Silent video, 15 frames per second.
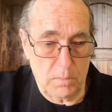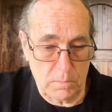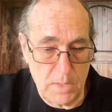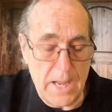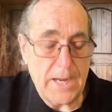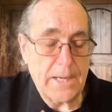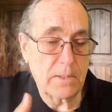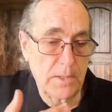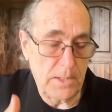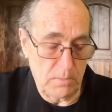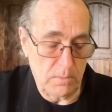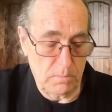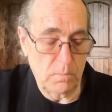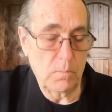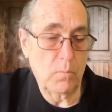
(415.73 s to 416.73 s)

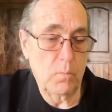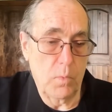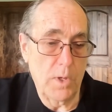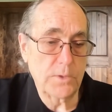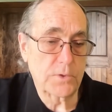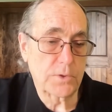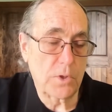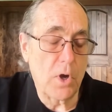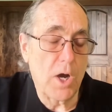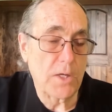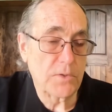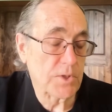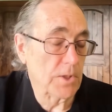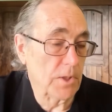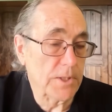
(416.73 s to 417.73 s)
likely was
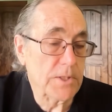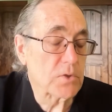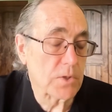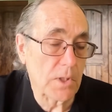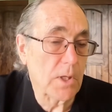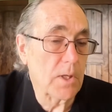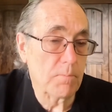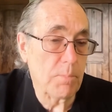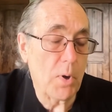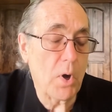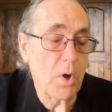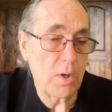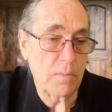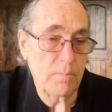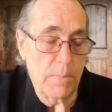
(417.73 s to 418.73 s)
caused at least in
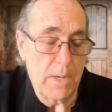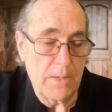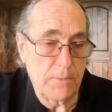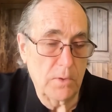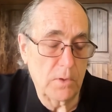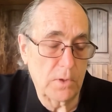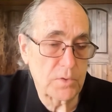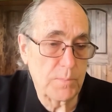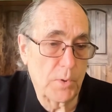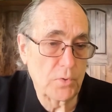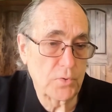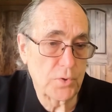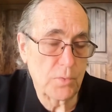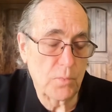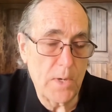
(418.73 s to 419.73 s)
part by their
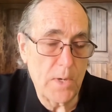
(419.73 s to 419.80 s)
exposure to